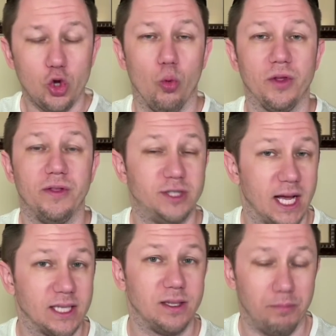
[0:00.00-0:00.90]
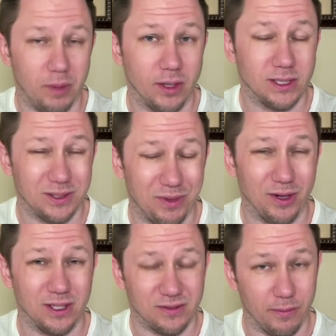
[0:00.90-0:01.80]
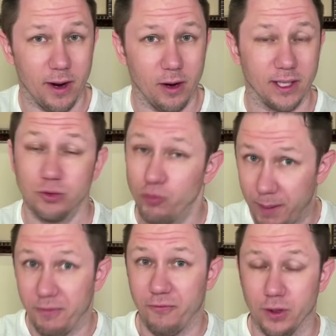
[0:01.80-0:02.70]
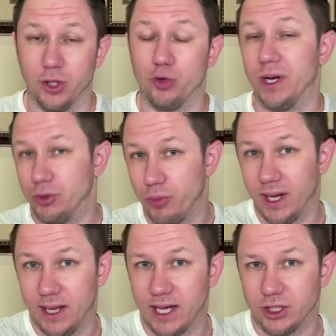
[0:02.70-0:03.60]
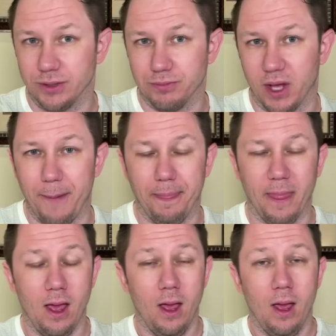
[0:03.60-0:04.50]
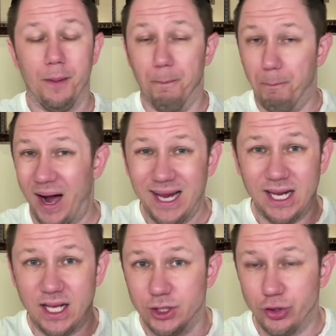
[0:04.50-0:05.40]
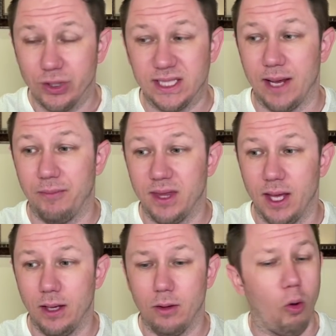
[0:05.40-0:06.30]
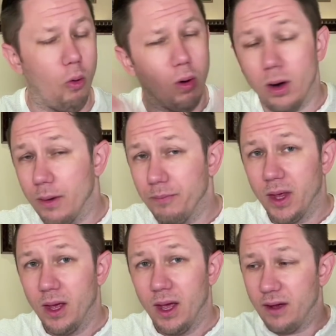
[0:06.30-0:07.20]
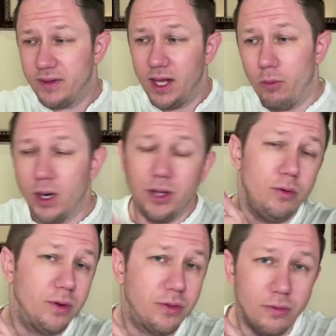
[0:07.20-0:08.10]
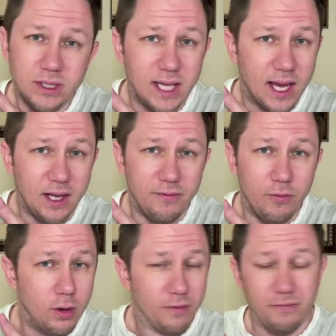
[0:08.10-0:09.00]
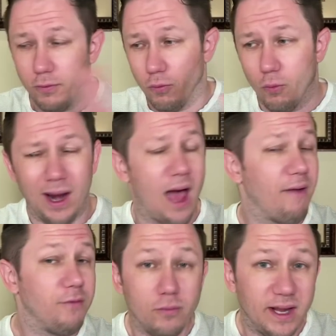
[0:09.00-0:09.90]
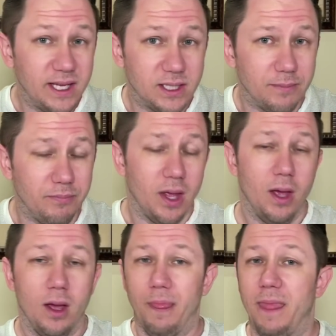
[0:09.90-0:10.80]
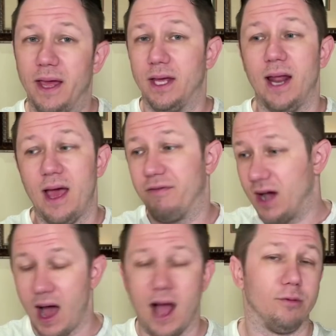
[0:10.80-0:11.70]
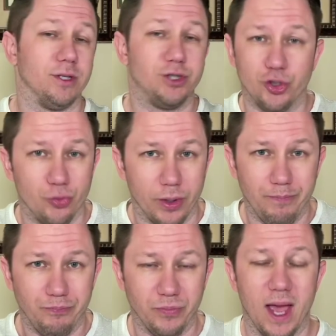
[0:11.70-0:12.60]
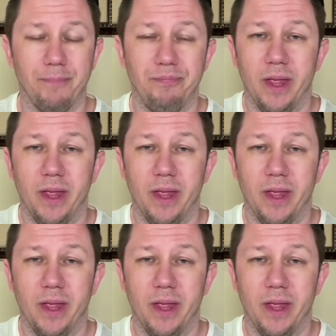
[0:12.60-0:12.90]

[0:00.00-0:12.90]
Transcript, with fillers: worth of checks to millions and millions of Americans right before the 2020 election. Okay. Biden can do the same thing, or if they don't want to do it through executive order for whatever reason, they can have Congress do it. Okay.